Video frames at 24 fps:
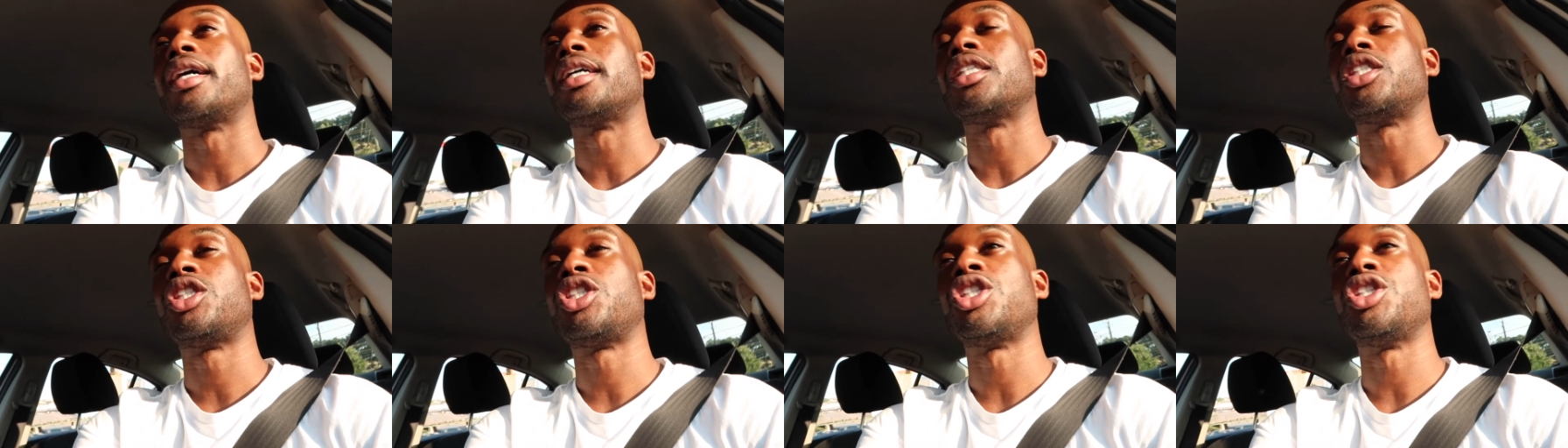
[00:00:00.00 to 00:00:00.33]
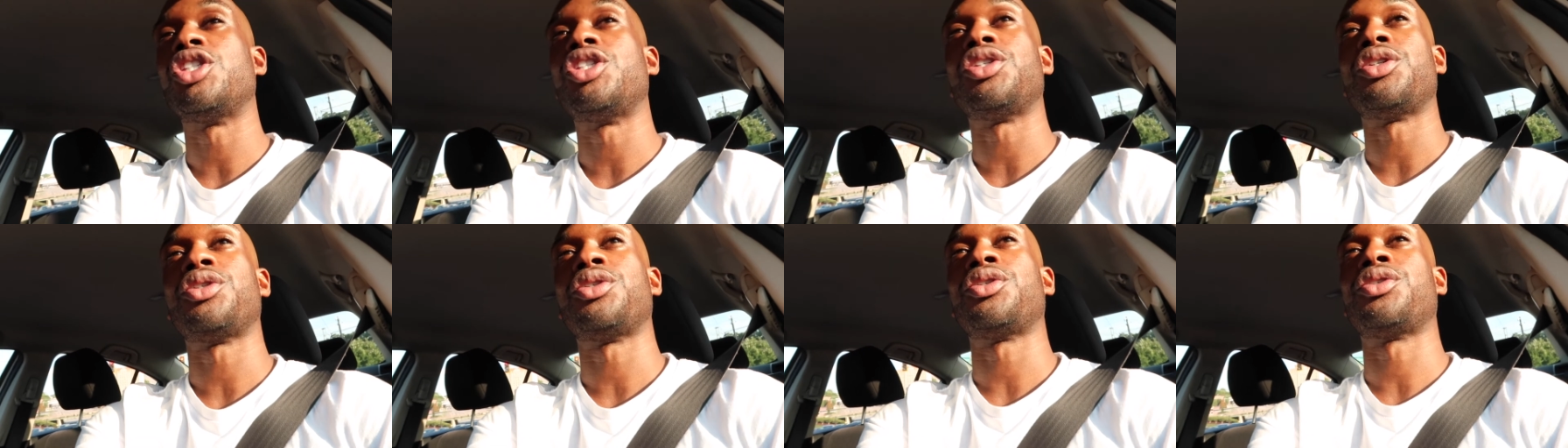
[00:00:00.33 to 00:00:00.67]
to
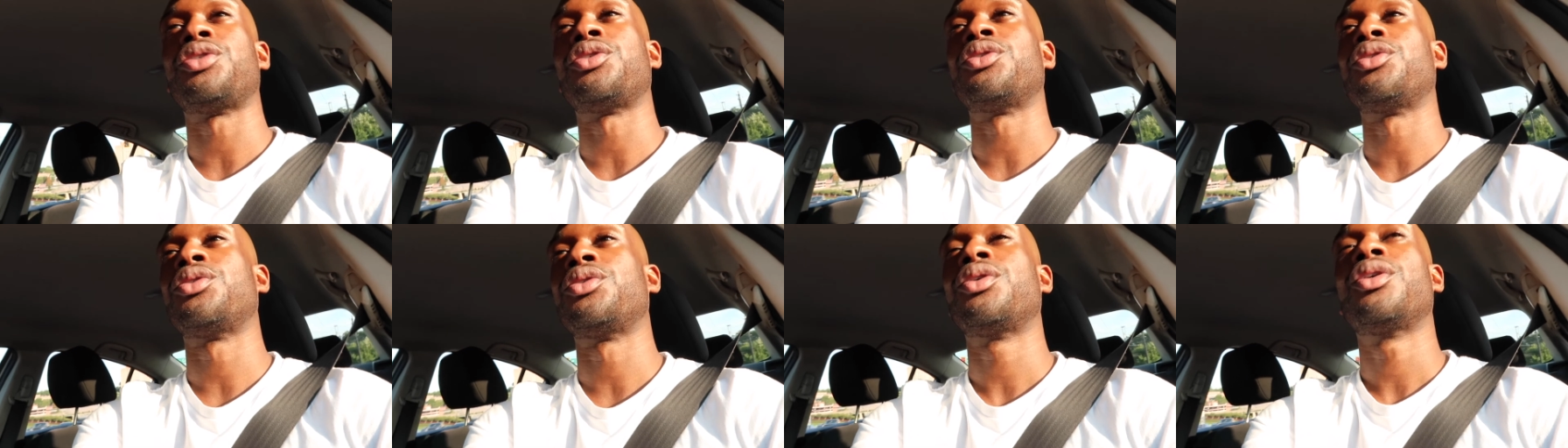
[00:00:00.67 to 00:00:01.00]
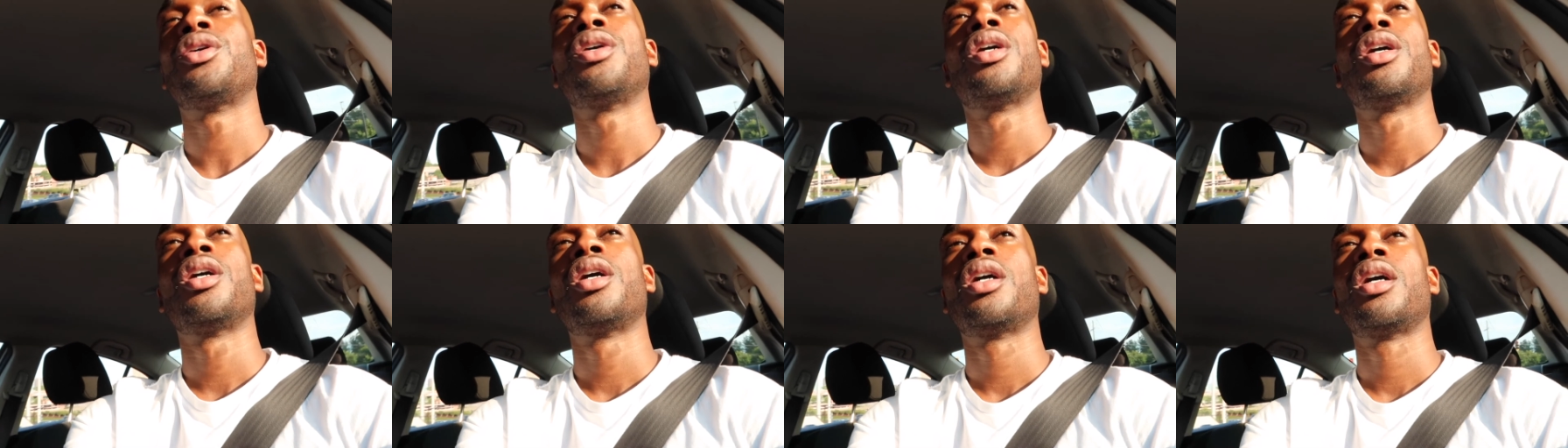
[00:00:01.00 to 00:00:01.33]
do
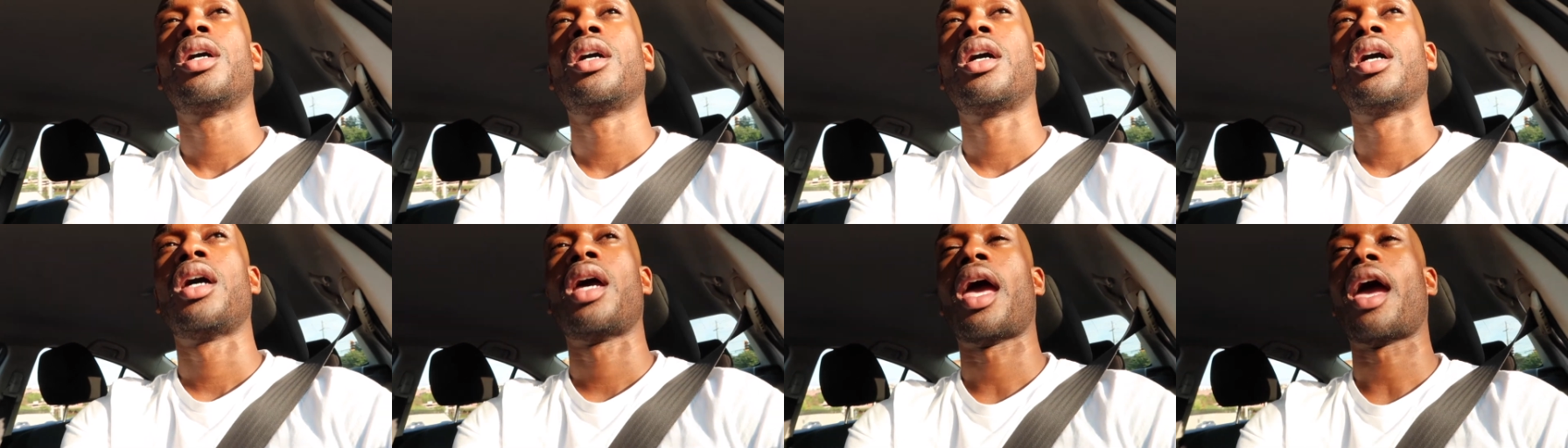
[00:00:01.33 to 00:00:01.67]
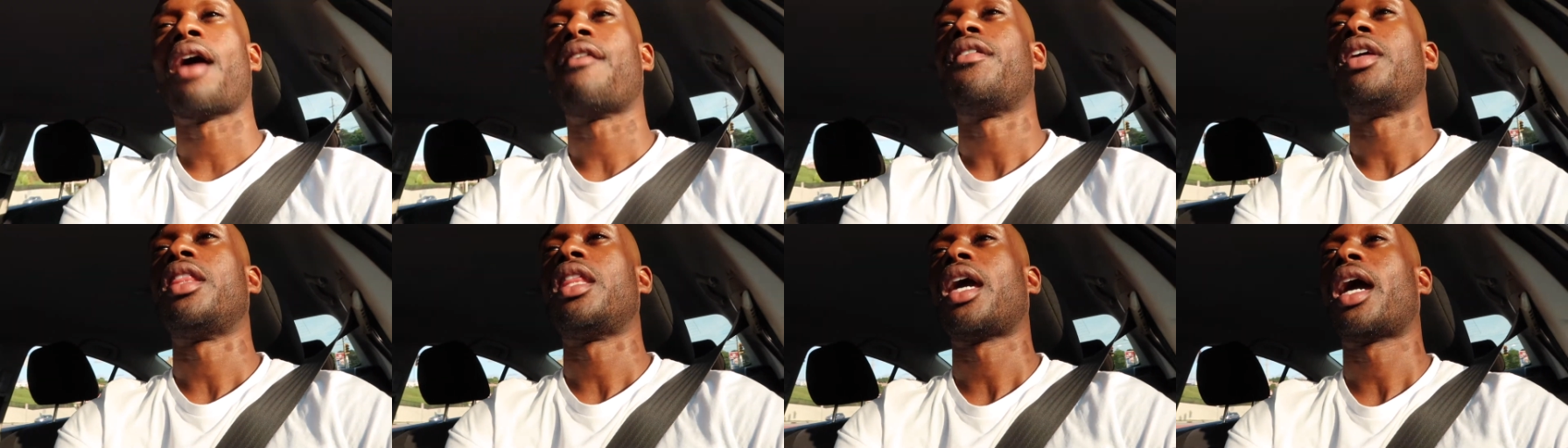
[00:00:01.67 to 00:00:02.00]

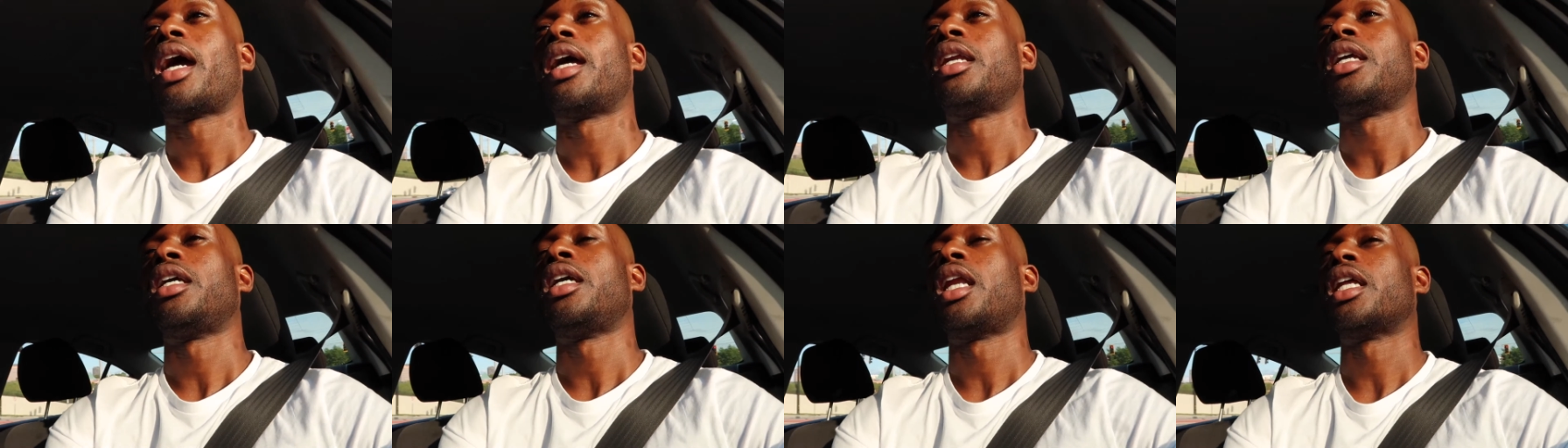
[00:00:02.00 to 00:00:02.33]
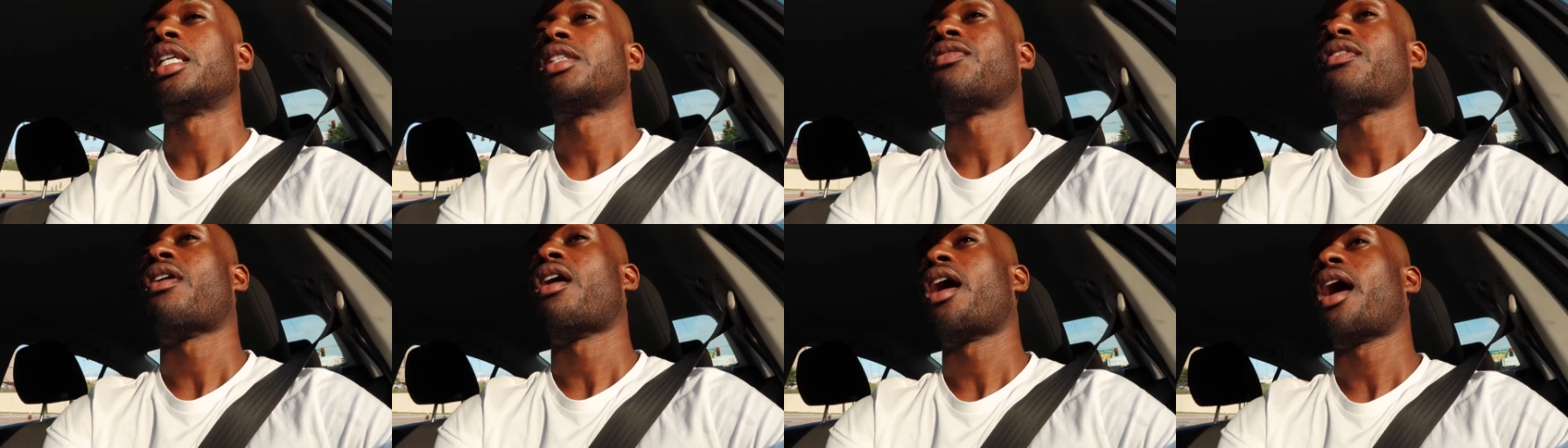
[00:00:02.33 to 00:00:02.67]
everything I need
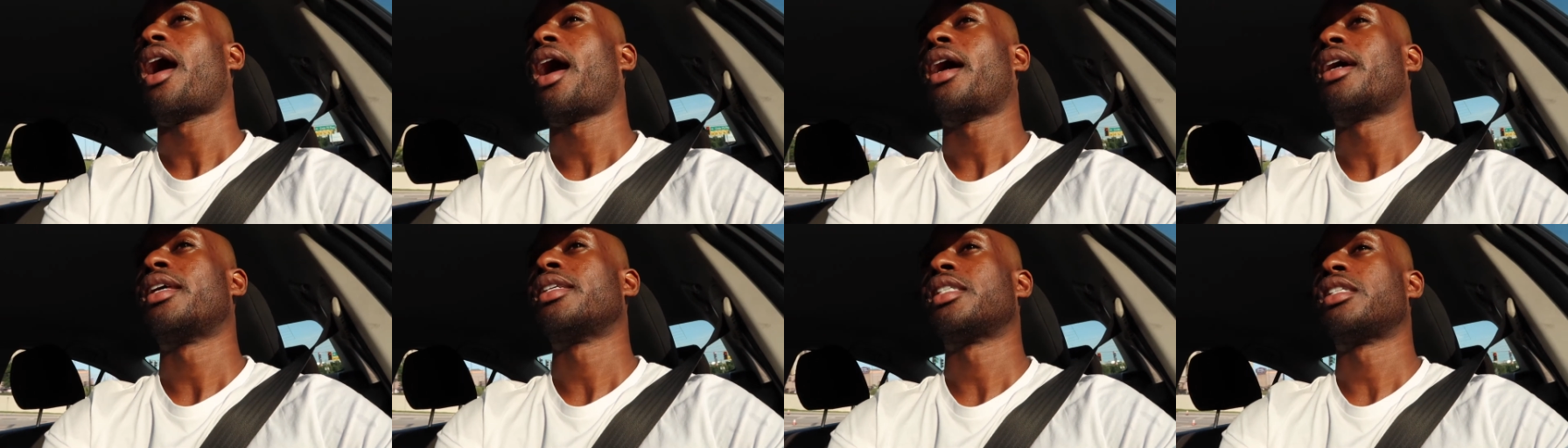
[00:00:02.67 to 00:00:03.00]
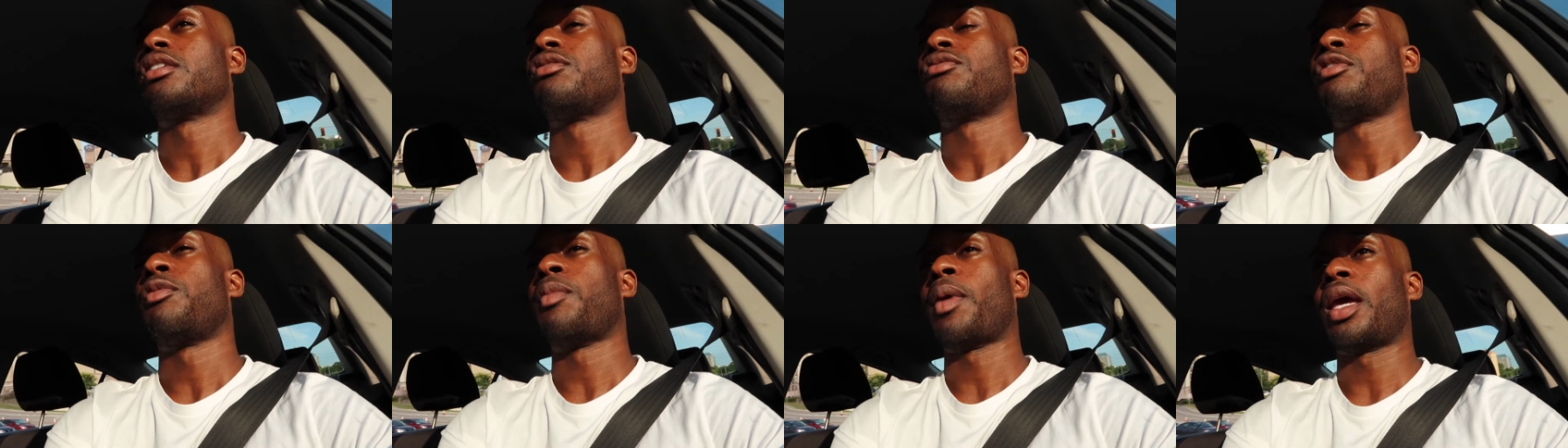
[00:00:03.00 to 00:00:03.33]
as far as
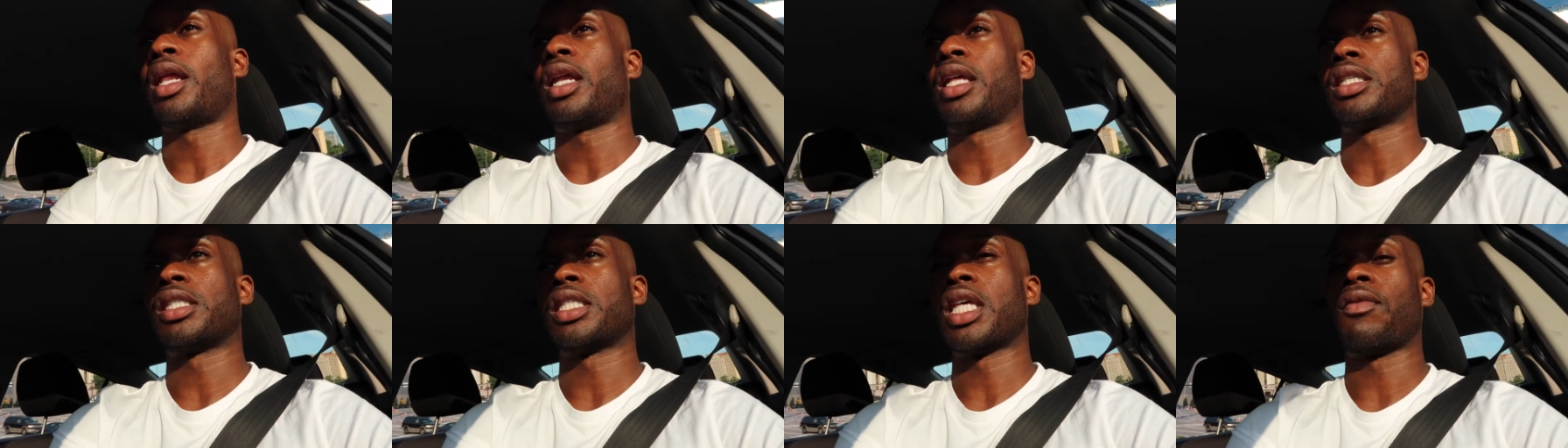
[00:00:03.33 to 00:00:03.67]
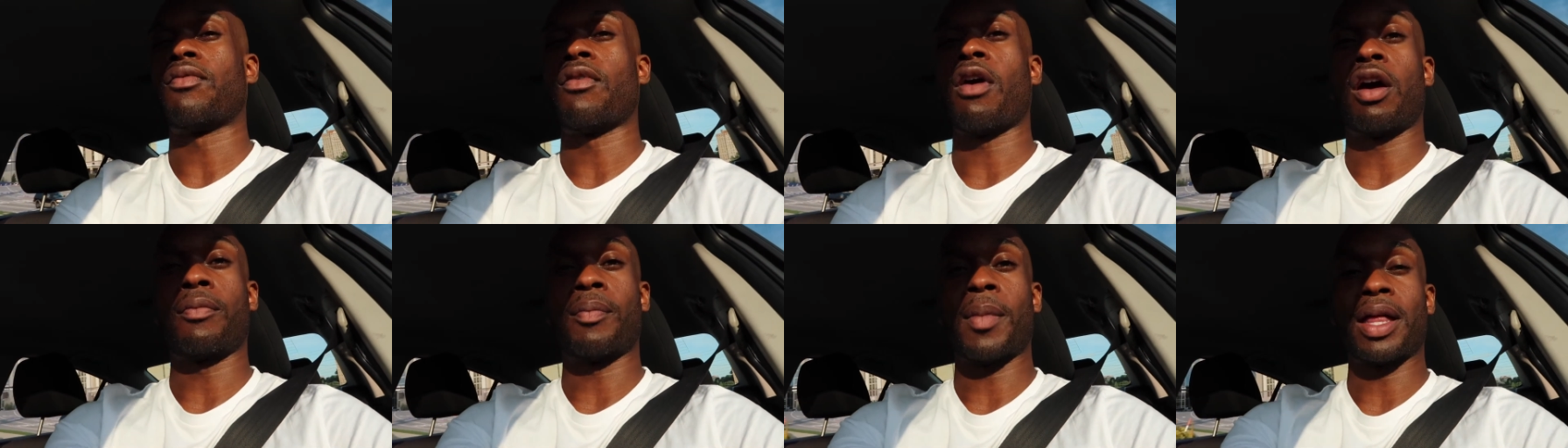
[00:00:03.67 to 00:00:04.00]
the remaining
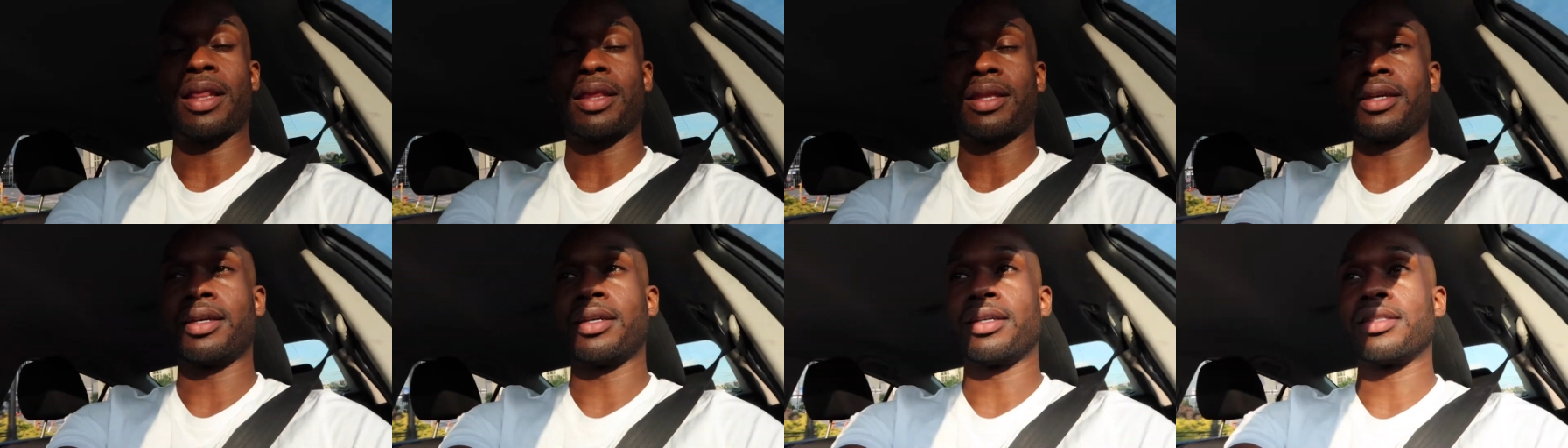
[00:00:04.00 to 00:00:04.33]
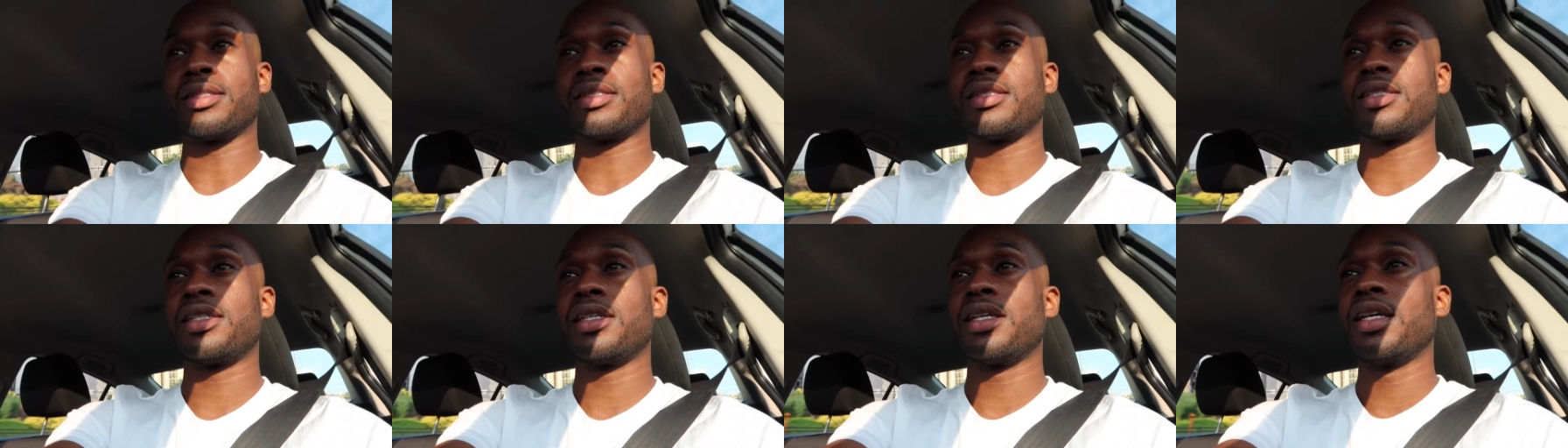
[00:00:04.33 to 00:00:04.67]
stuff on my
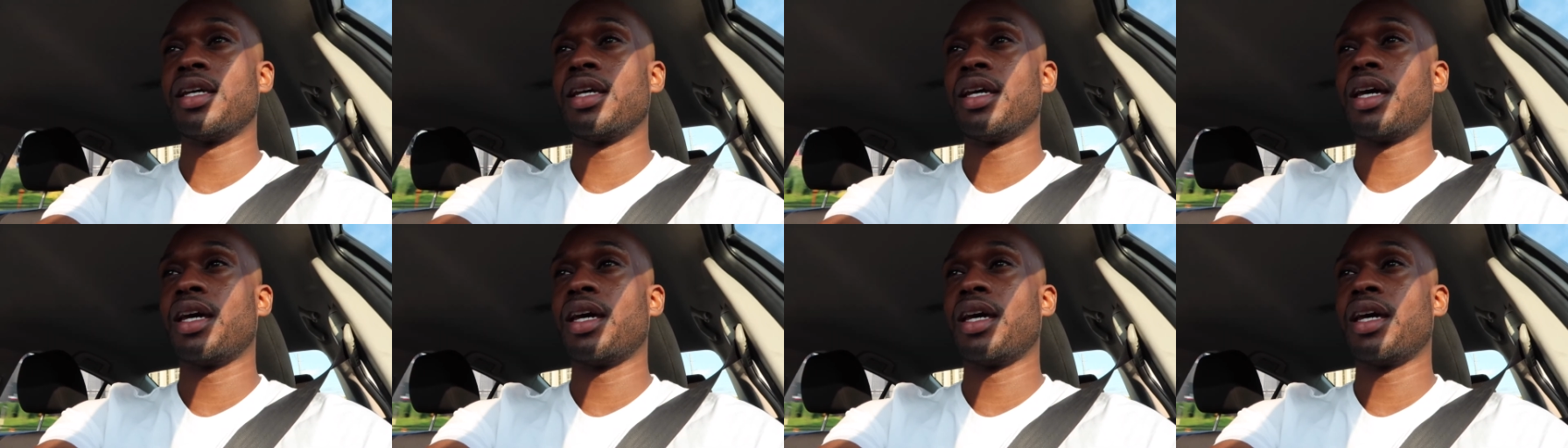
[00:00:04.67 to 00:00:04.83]
list.